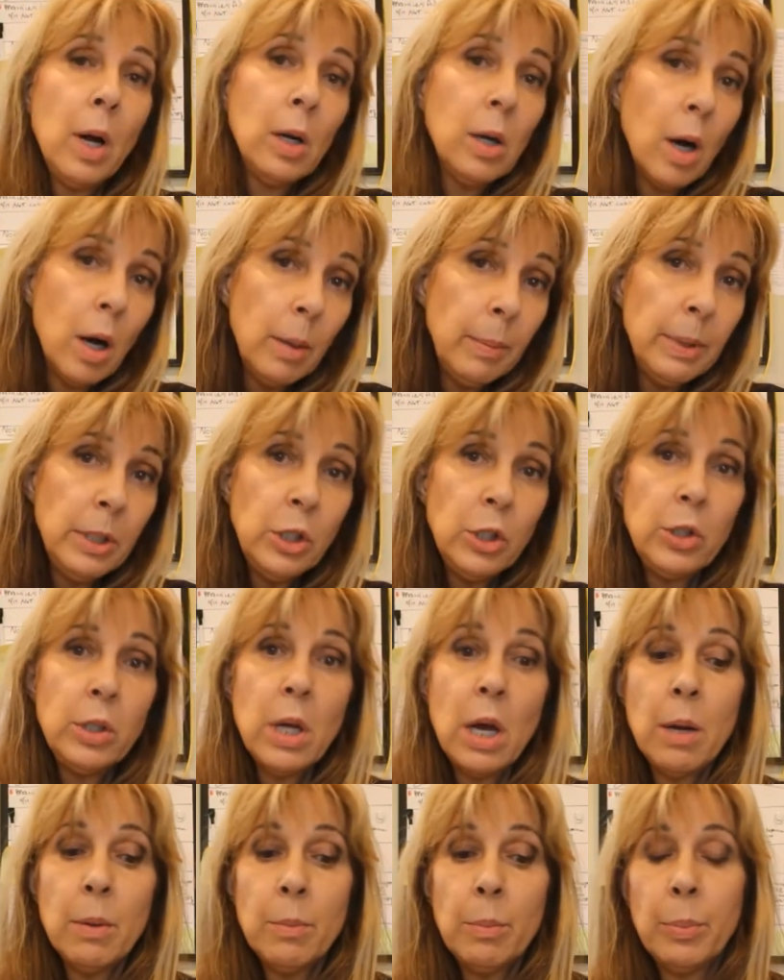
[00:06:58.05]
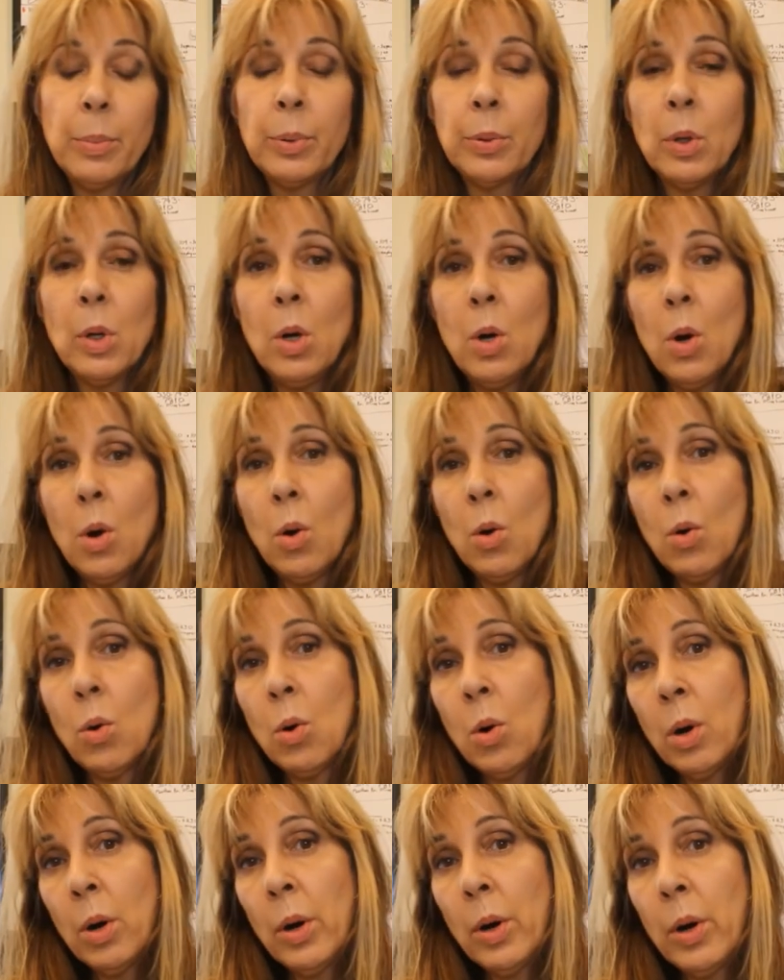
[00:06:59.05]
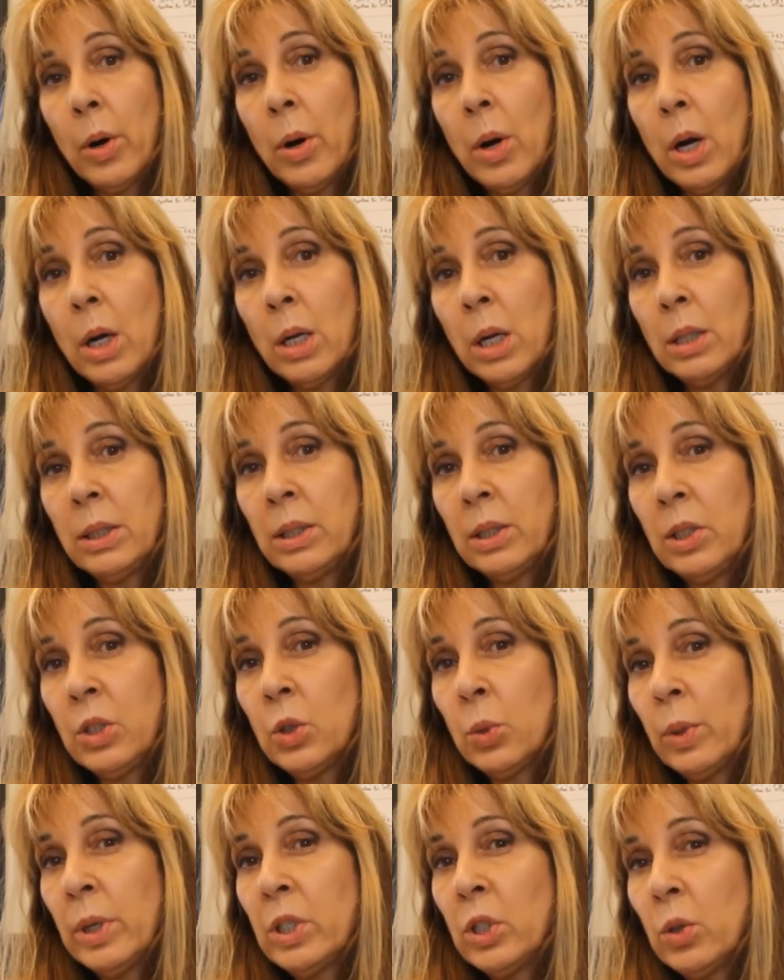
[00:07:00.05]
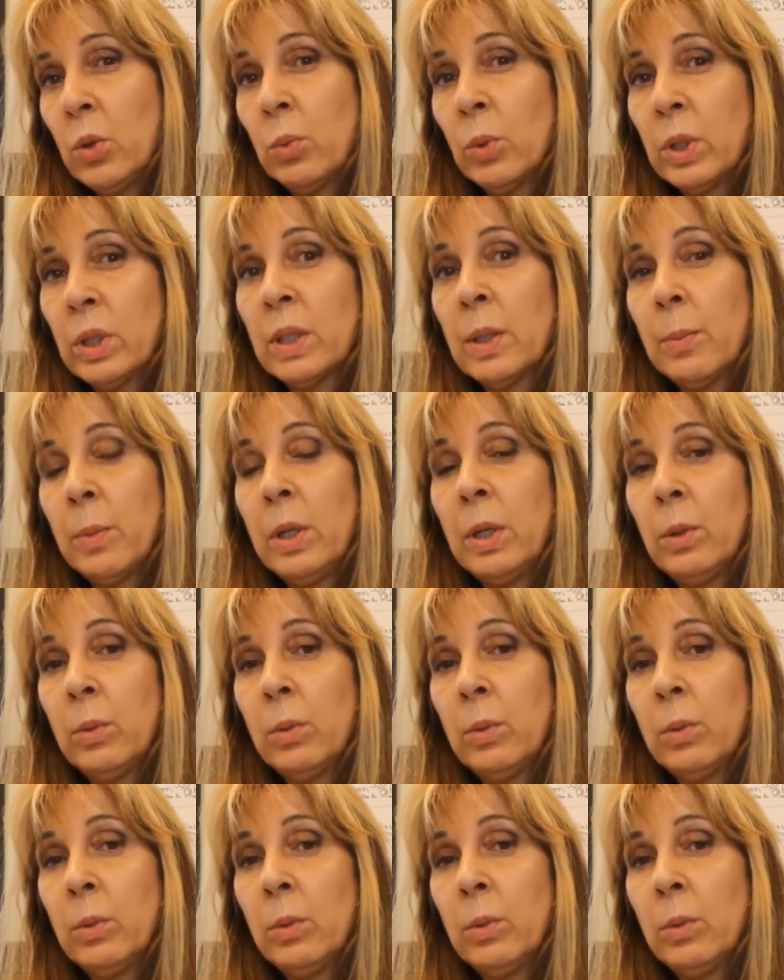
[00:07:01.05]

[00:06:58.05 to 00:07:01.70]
a garbage dump or a situation where somebody